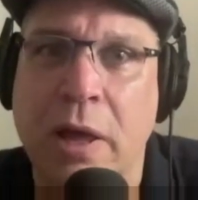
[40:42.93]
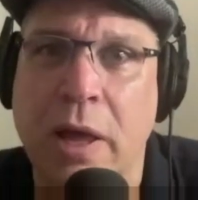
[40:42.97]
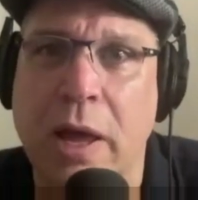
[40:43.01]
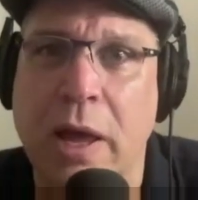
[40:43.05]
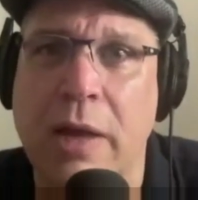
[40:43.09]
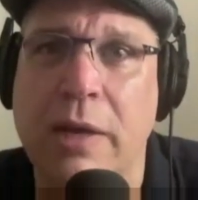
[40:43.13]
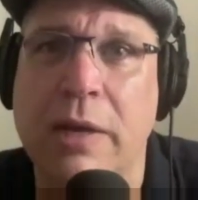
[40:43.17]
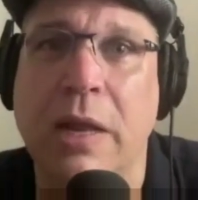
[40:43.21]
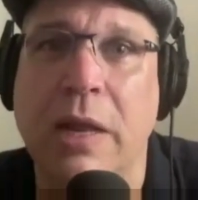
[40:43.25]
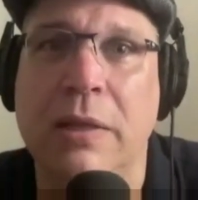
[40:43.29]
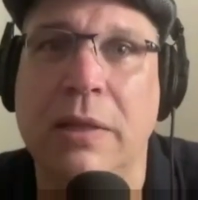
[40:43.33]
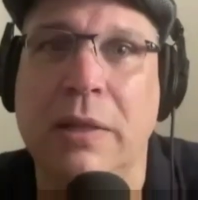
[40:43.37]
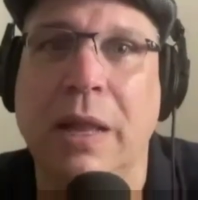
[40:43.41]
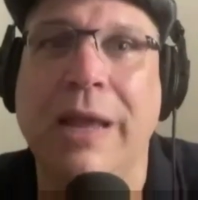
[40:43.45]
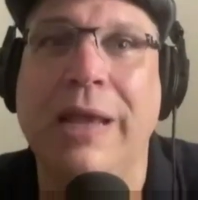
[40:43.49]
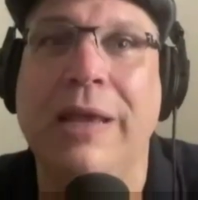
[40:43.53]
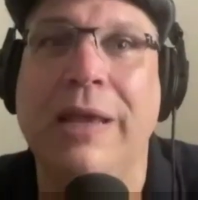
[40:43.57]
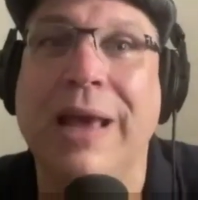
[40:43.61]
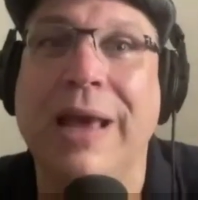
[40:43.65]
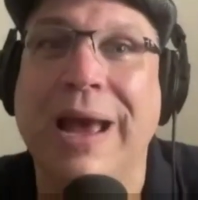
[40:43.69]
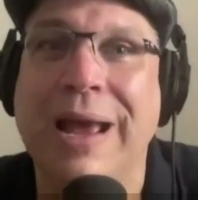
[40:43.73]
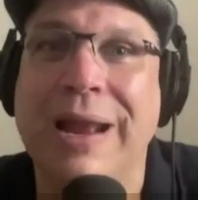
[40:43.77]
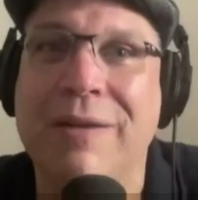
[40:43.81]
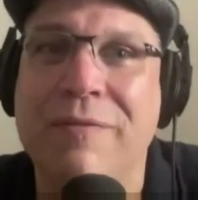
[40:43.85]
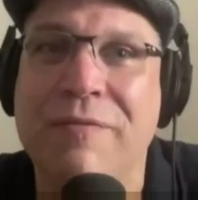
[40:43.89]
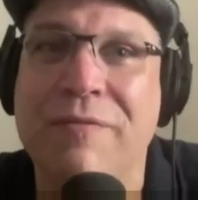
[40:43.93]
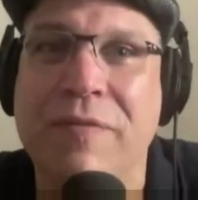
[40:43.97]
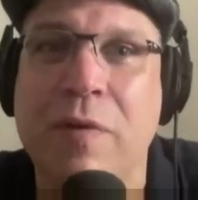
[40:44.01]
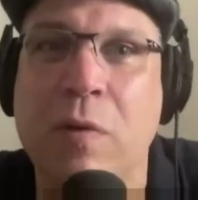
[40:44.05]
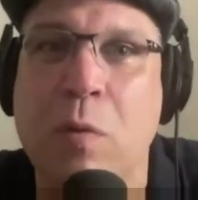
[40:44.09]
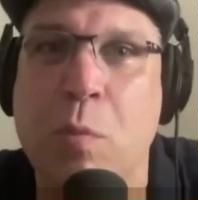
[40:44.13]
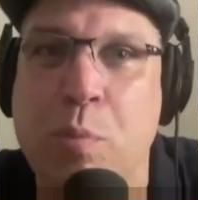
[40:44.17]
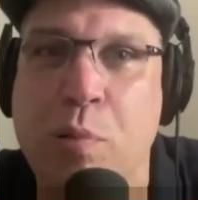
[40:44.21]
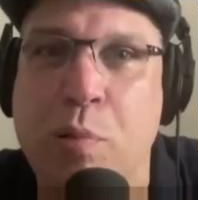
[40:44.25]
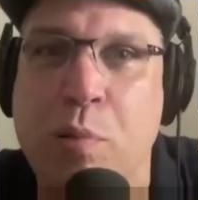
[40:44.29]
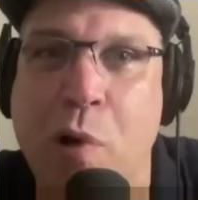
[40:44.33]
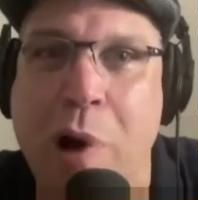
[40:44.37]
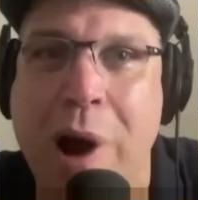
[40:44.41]
and then like kind of
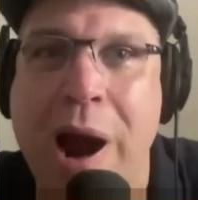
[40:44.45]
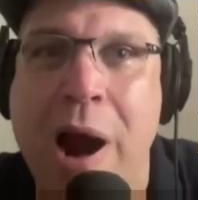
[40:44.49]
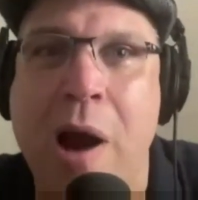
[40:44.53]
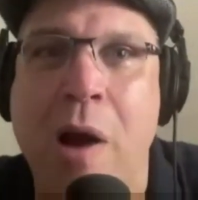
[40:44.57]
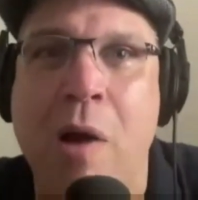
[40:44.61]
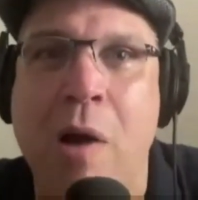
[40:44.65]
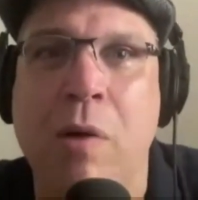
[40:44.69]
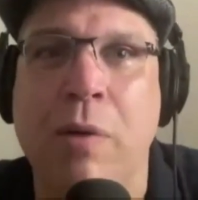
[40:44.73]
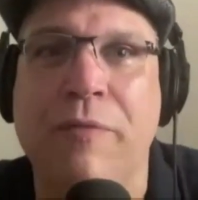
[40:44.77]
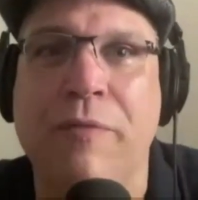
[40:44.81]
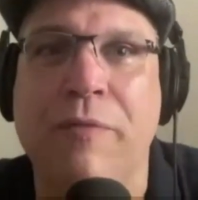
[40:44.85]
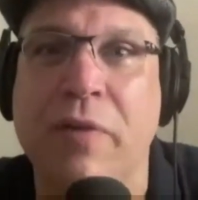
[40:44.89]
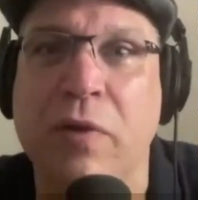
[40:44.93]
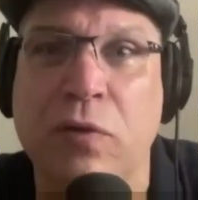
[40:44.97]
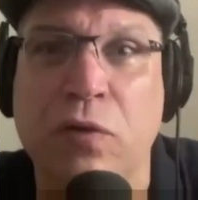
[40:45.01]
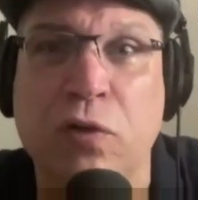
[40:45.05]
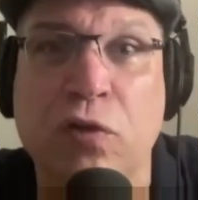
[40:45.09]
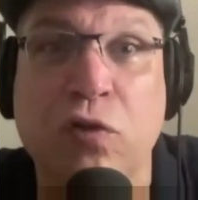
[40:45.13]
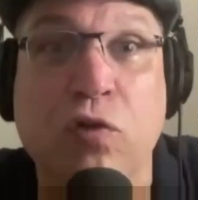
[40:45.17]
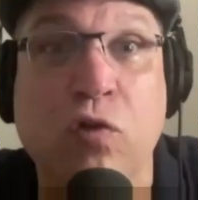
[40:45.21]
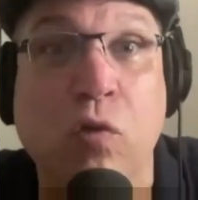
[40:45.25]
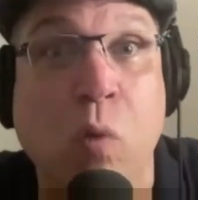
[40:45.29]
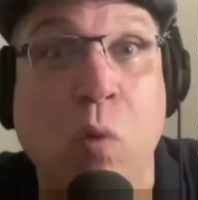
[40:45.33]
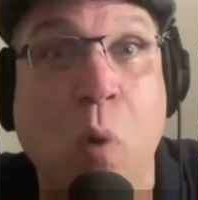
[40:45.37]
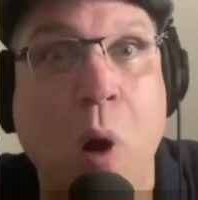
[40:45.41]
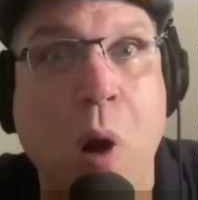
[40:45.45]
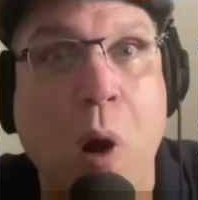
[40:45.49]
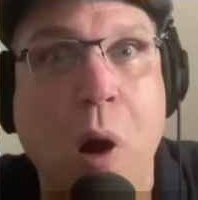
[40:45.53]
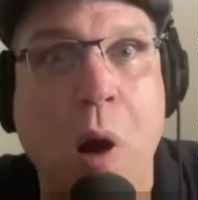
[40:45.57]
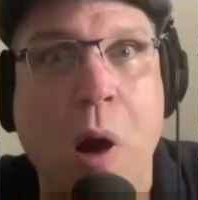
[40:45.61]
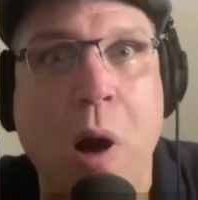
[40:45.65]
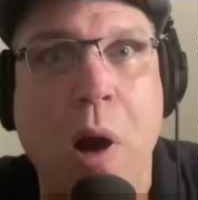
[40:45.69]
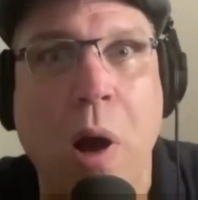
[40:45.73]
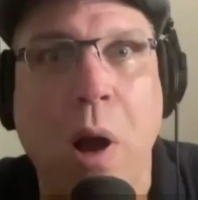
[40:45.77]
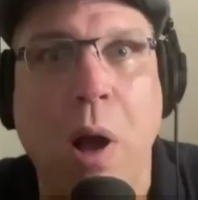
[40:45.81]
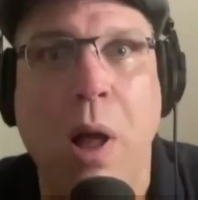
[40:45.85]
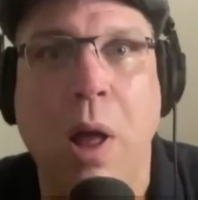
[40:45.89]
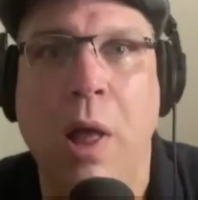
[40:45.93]
feel proud, feel
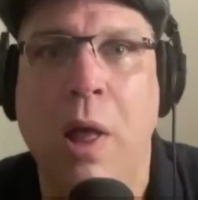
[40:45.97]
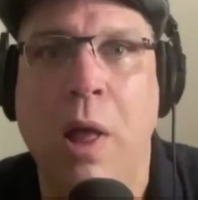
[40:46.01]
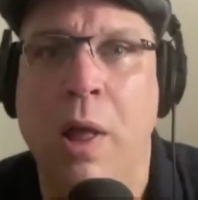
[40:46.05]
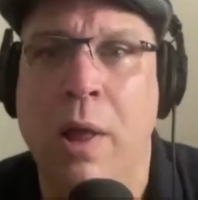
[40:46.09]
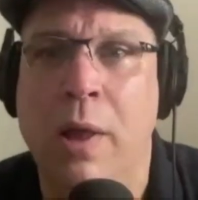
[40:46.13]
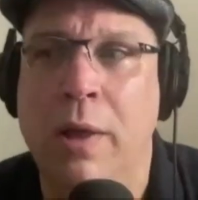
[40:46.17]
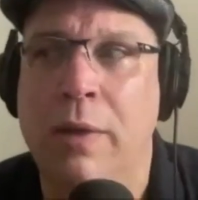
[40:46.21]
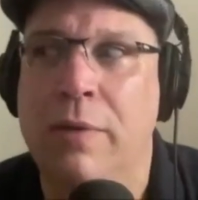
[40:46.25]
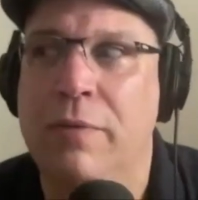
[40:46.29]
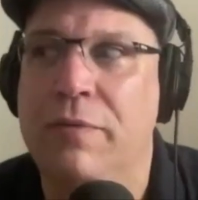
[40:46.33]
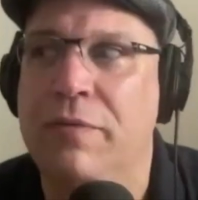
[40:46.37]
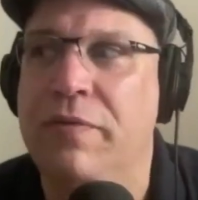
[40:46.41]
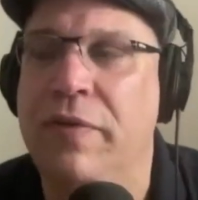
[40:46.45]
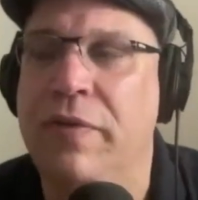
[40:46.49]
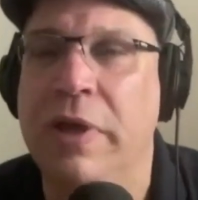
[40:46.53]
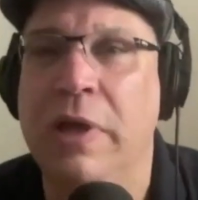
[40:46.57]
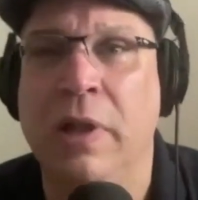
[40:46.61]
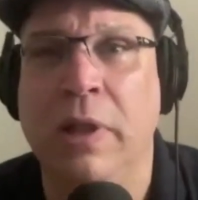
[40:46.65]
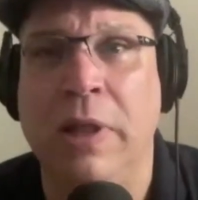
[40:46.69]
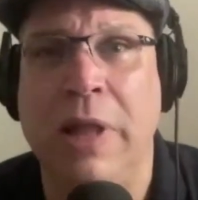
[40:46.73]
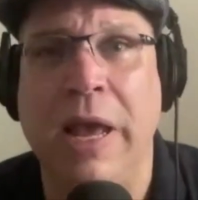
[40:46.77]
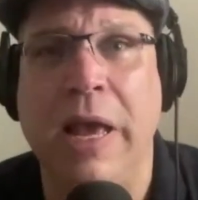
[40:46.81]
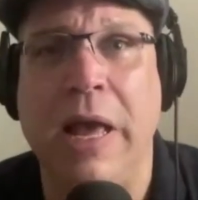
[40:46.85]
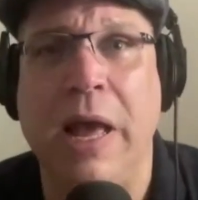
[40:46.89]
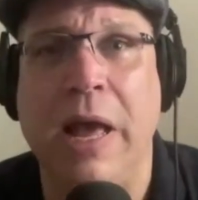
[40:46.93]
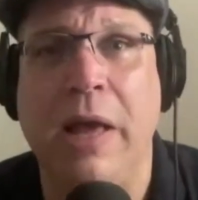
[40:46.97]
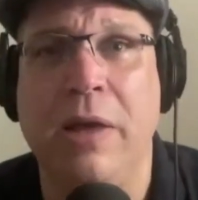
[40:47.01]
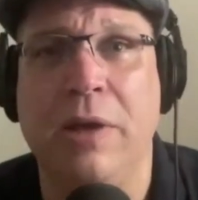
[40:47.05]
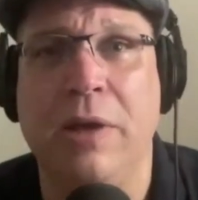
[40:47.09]
strong, feel like